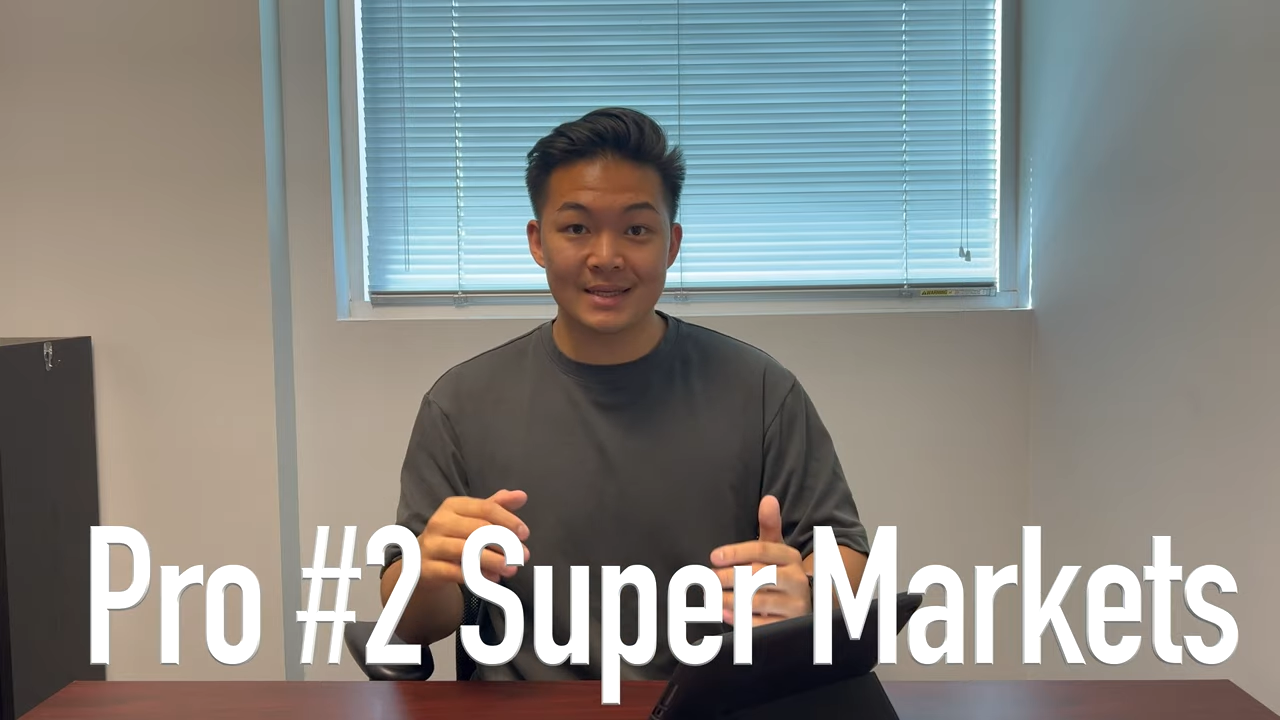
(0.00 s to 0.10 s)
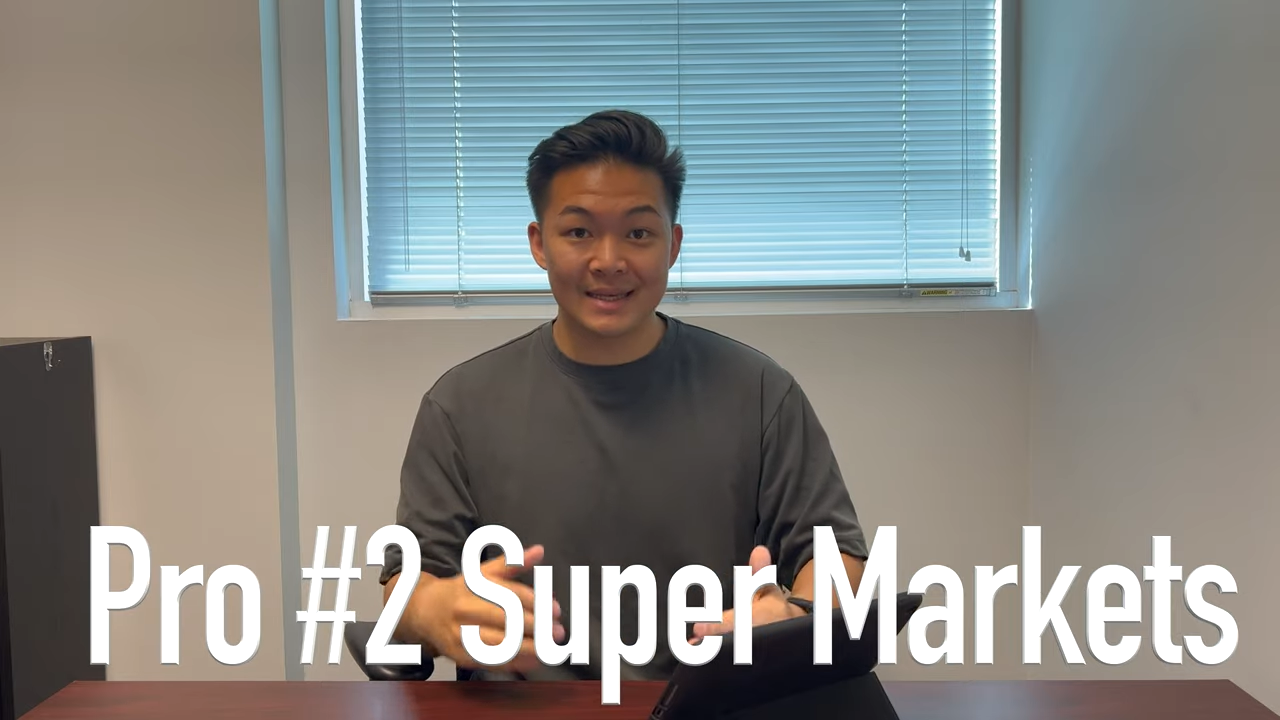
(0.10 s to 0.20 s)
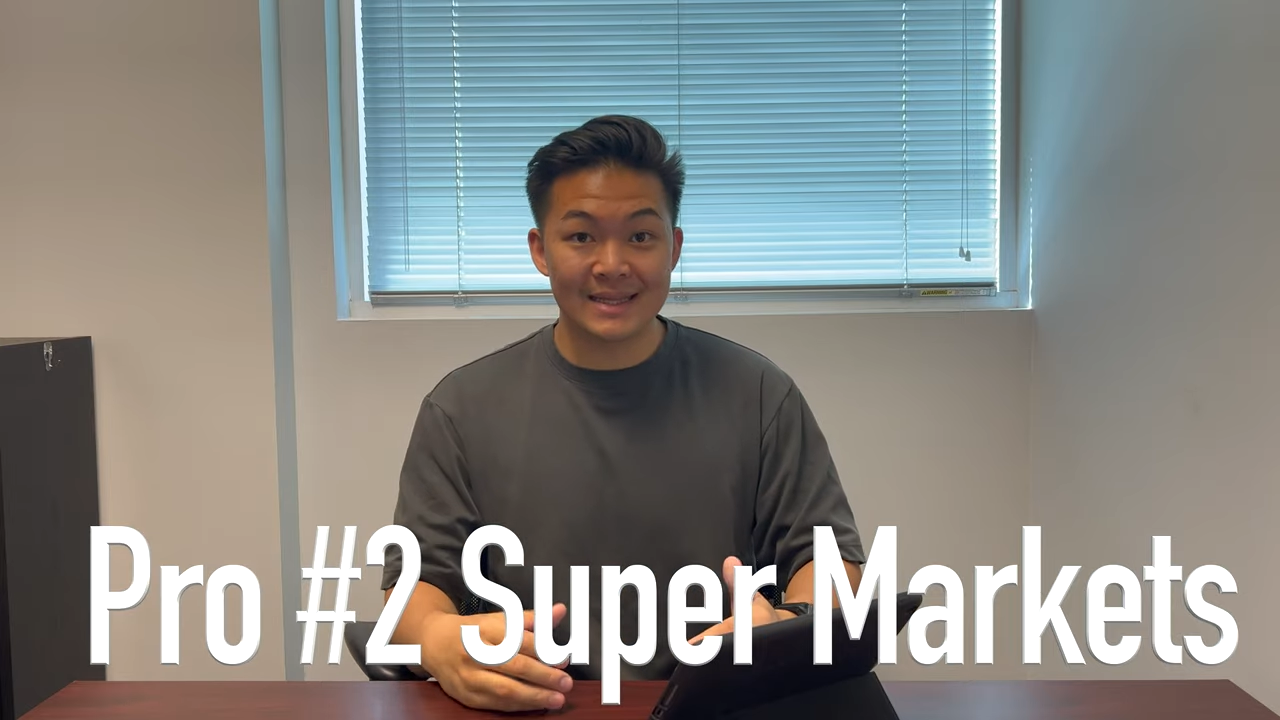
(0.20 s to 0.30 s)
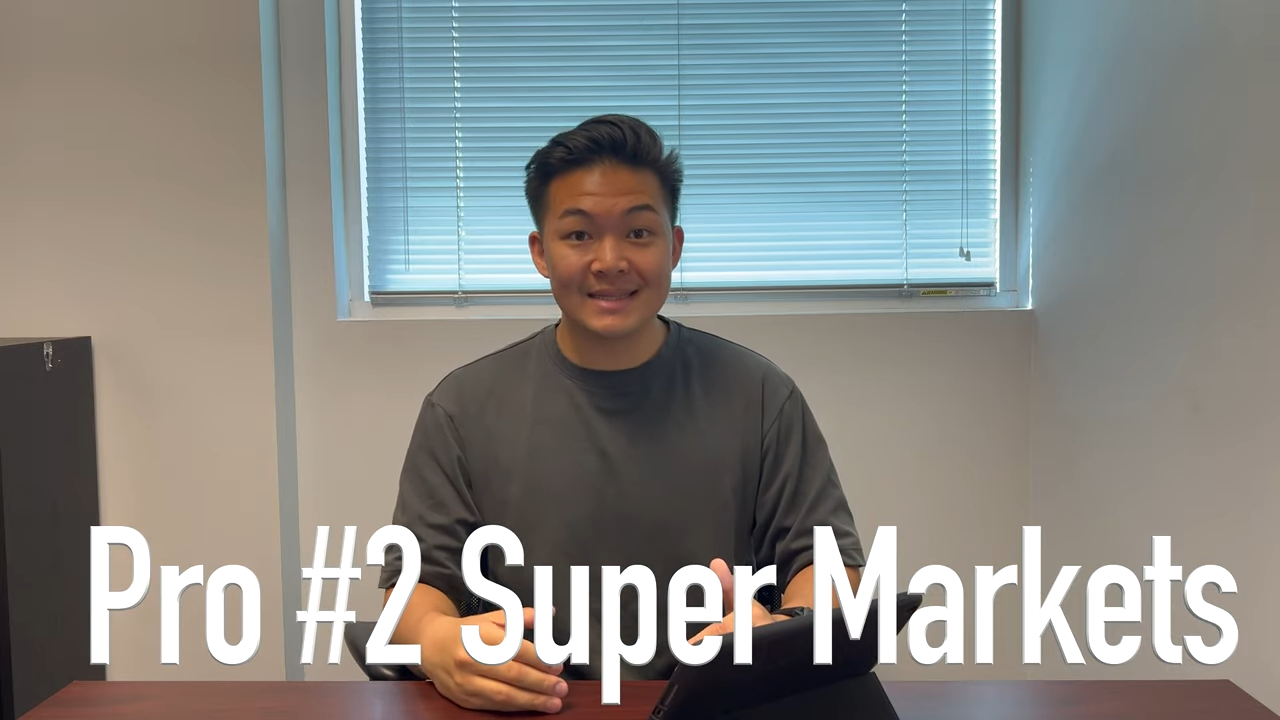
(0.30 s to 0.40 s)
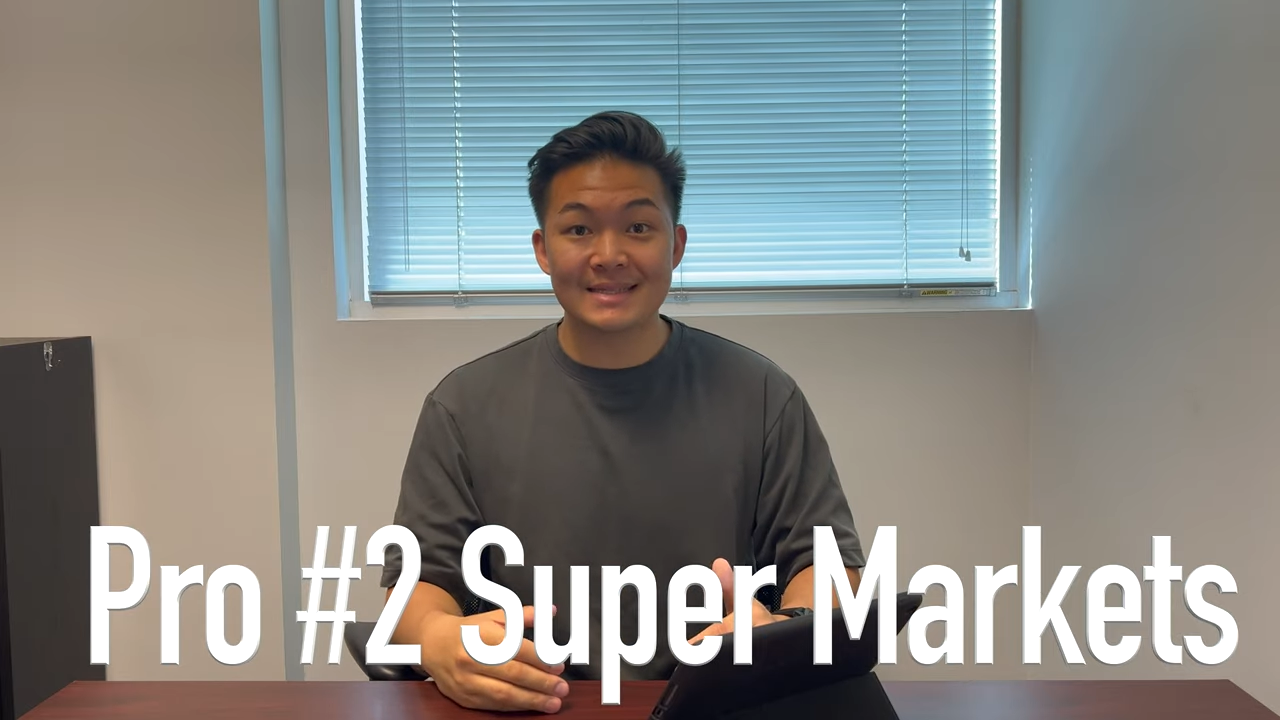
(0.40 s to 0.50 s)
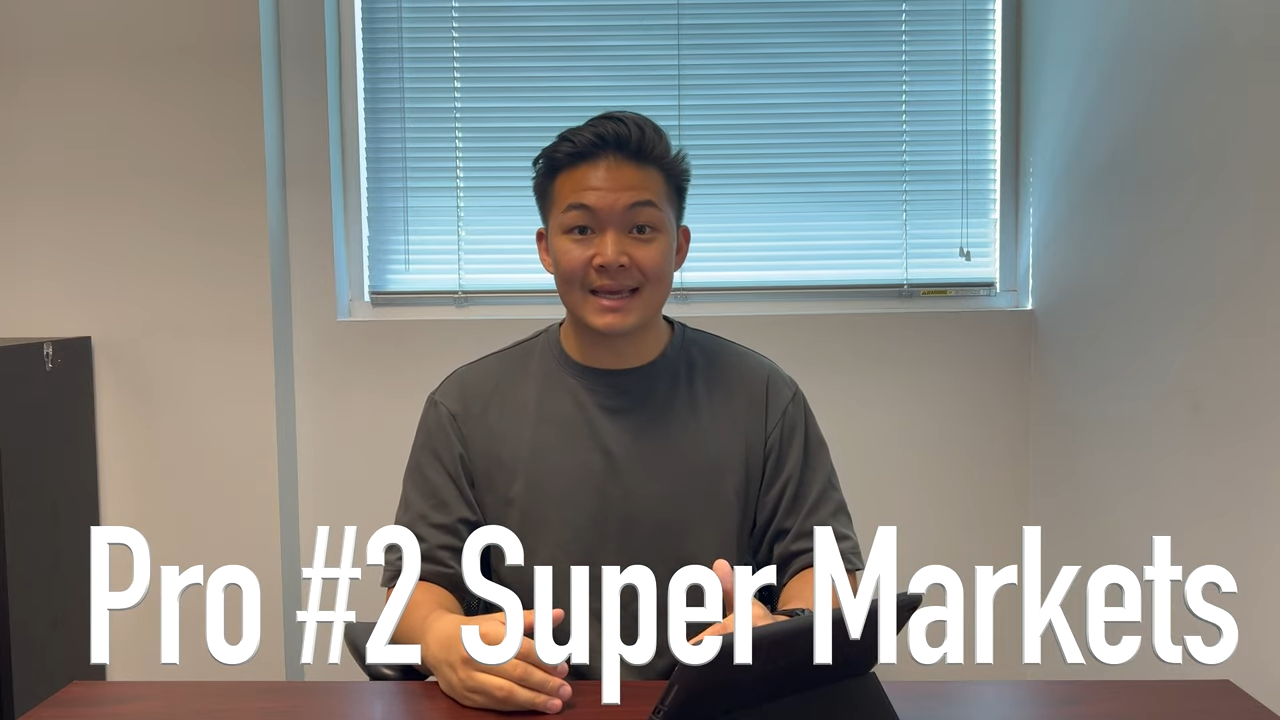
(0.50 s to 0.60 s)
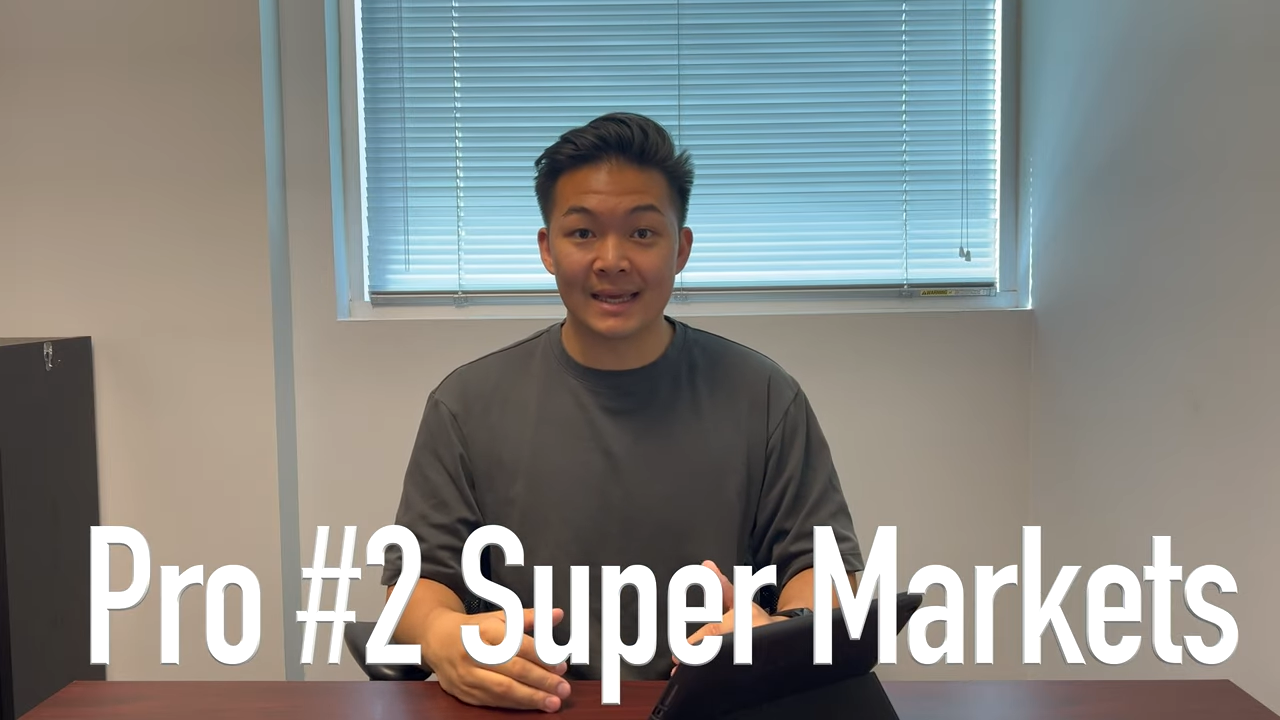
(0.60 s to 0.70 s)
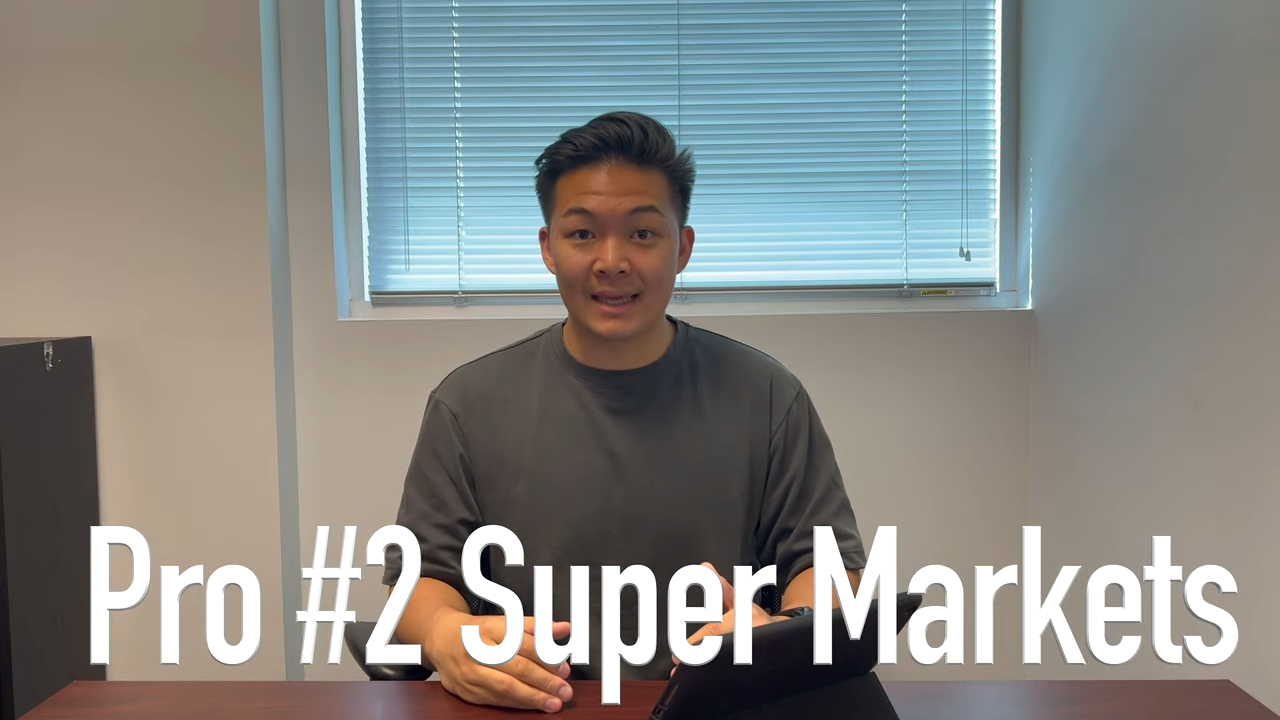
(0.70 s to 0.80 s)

in San